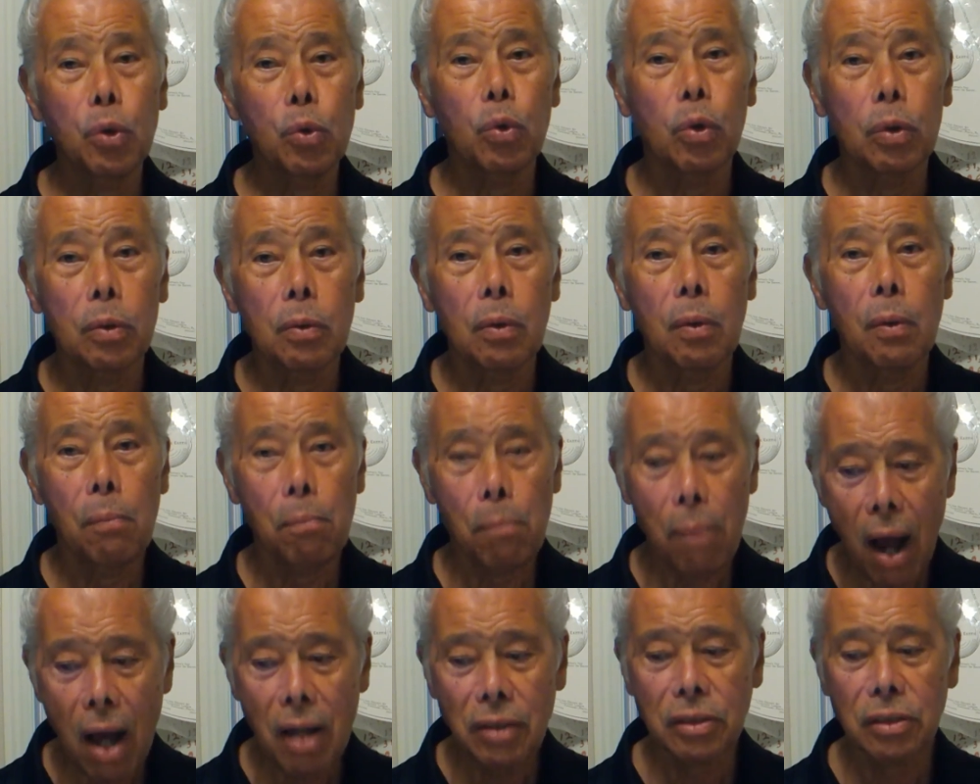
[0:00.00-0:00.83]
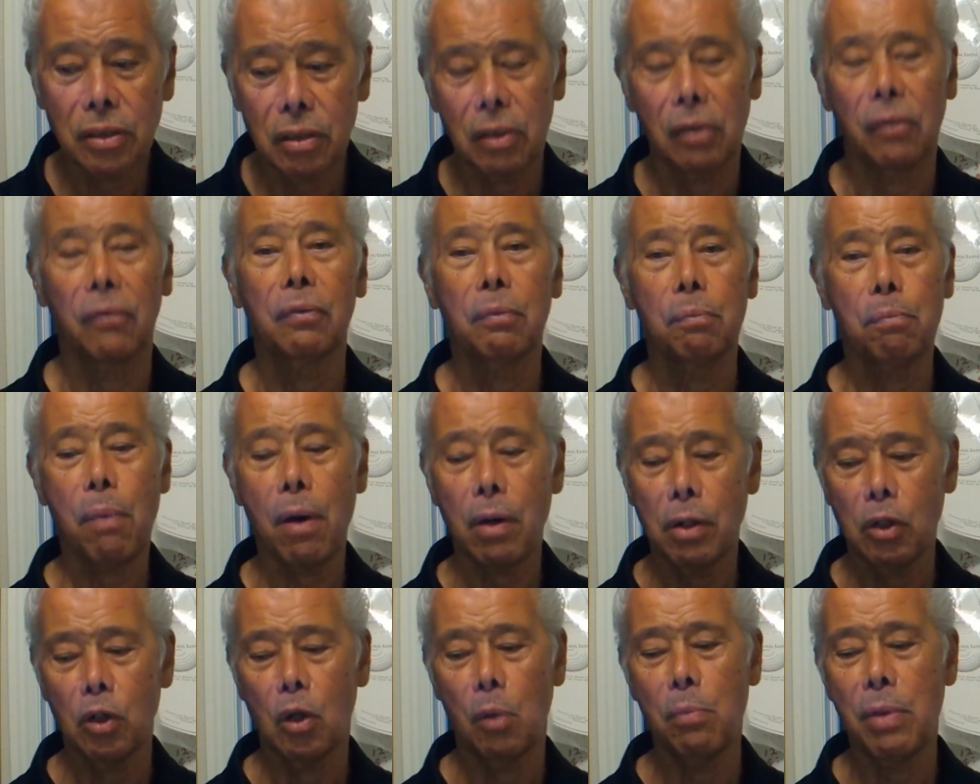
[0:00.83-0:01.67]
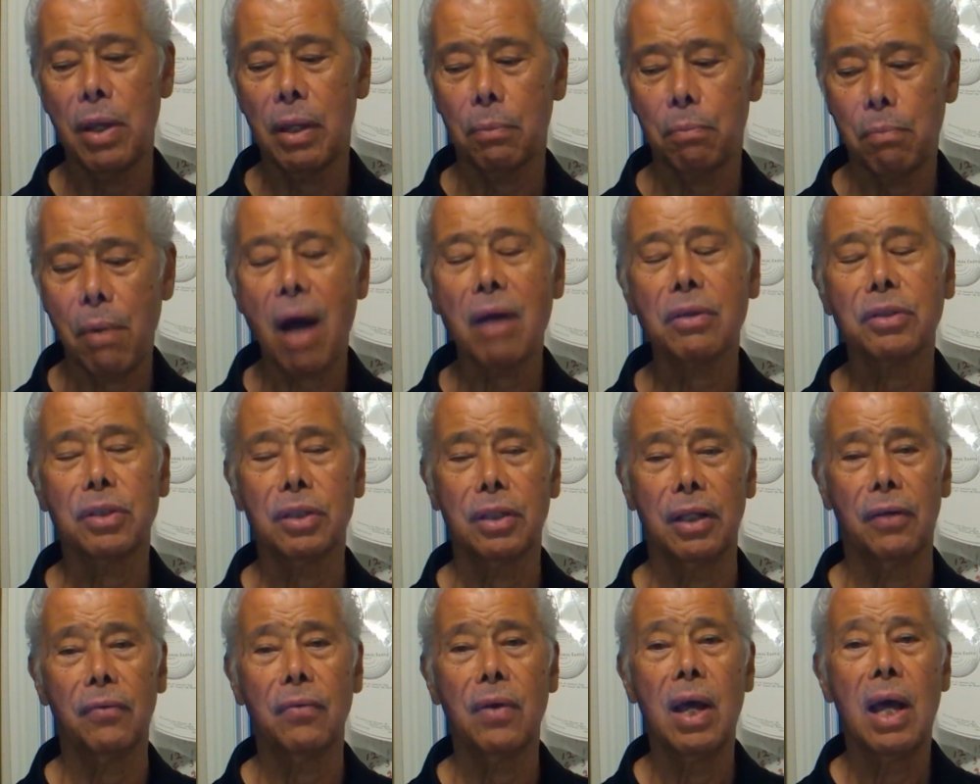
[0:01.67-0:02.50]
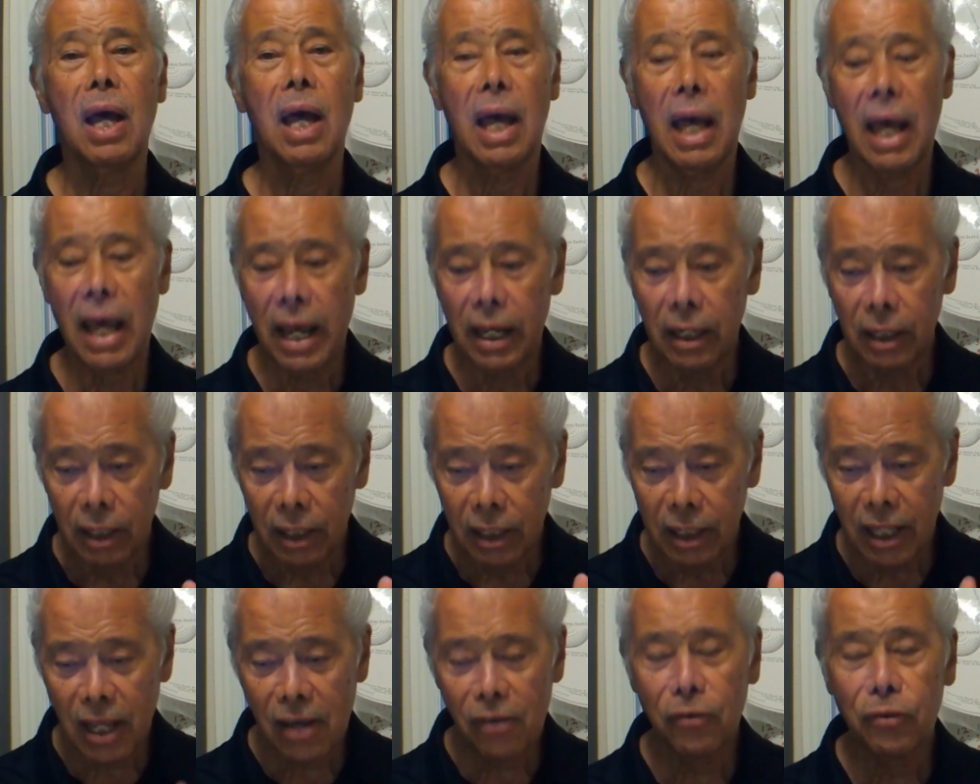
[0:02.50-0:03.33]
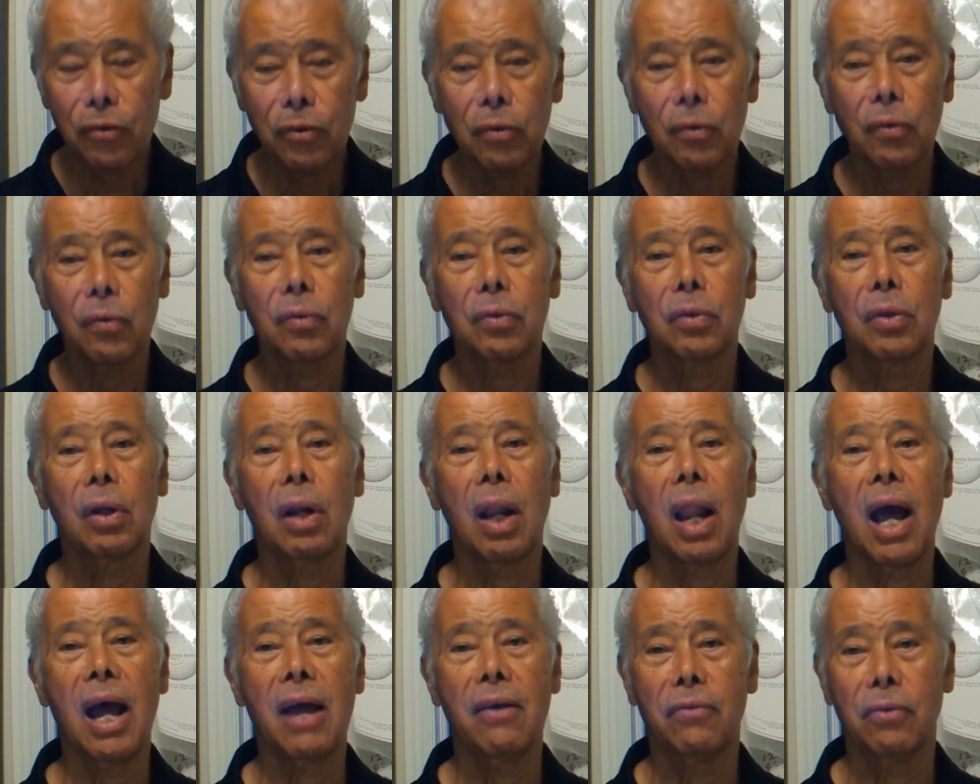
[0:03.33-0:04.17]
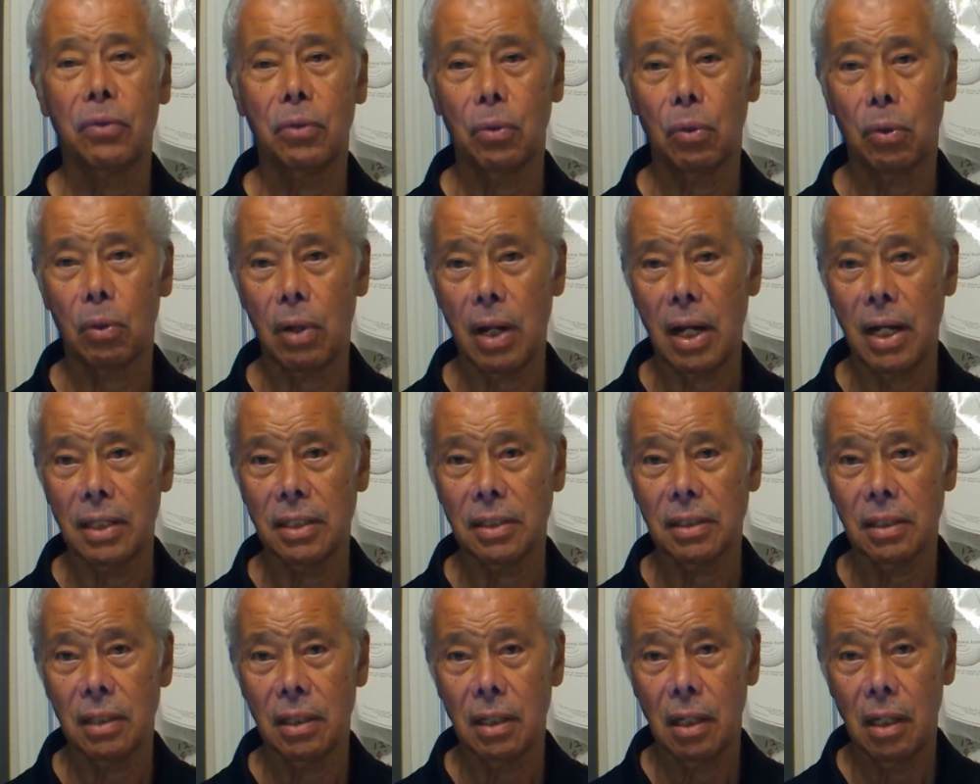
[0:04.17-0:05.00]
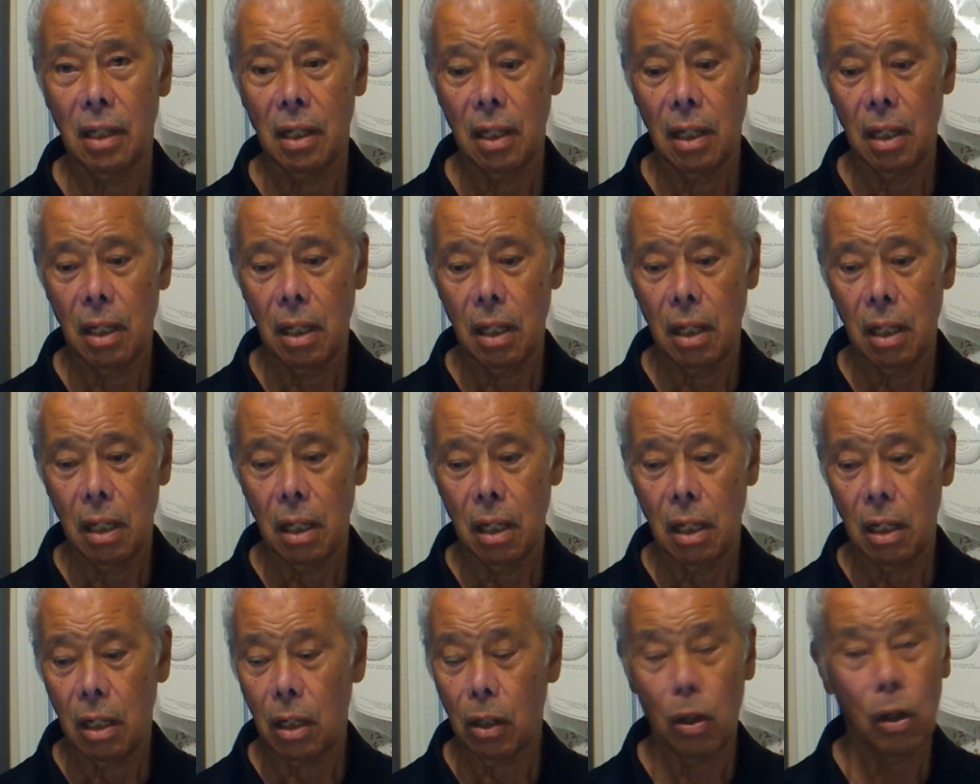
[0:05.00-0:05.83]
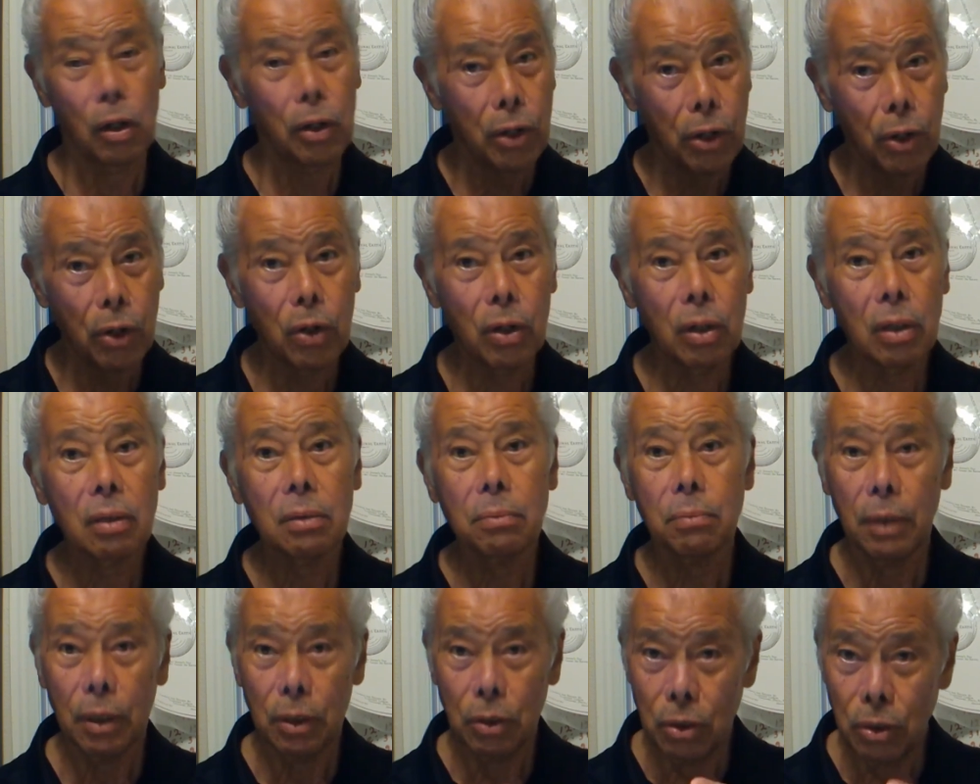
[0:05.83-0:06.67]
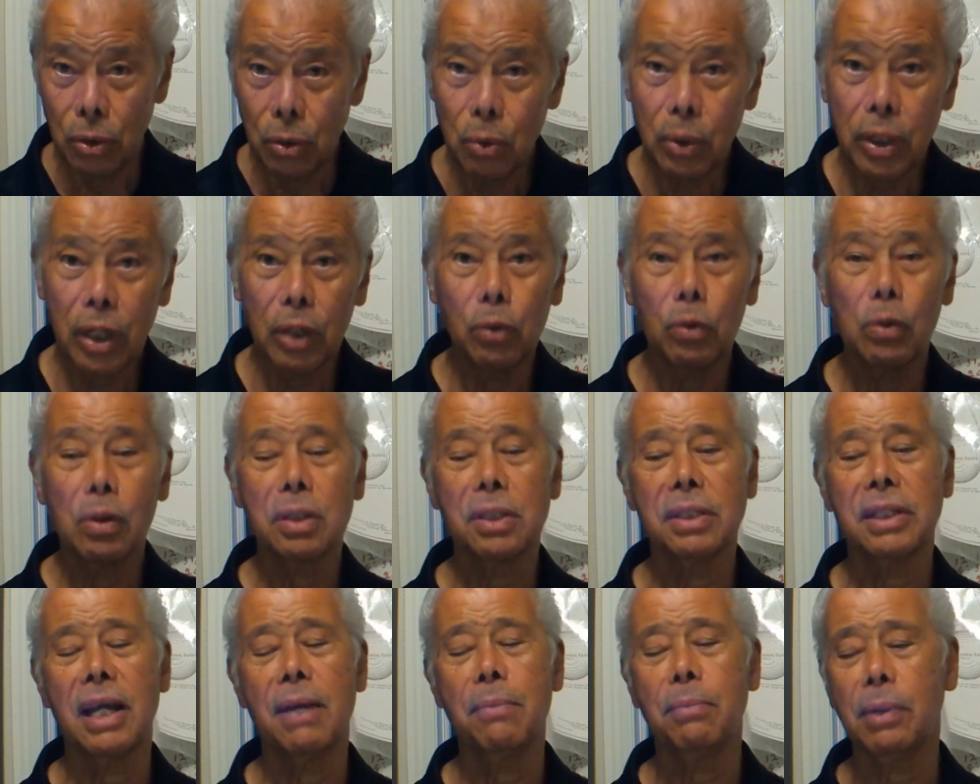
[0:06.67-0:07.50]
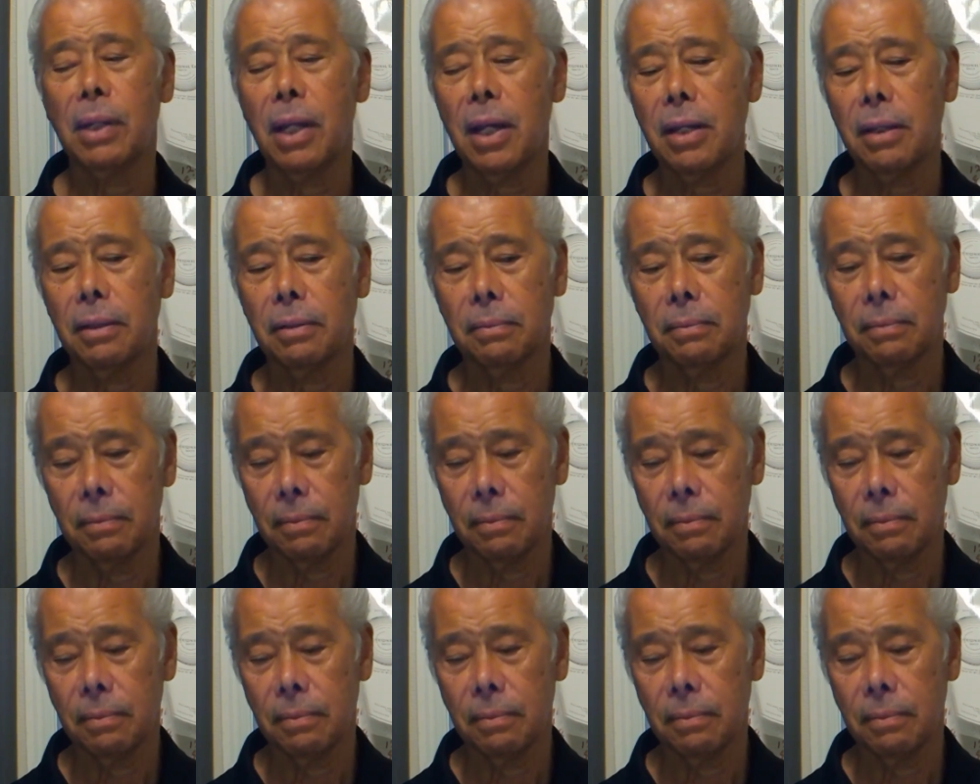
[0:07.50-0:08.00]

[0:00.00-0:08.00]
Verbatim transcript: to it positive, being positive, and give the life to Christ. Not only her, but you can do the same thing.